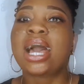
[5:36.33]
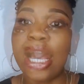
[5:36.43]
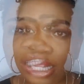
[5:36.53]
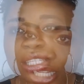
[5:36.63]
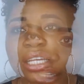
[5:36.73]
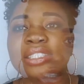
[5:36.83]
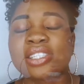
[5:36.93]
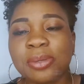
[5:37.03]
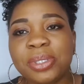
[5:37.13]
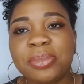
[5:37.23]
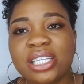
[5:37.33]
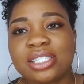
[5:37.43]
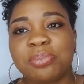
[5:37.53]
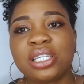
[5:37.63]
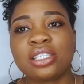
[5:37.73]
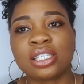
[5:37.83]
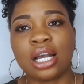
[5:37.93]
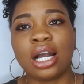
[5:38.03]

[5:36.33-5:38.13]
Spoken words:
And supplement means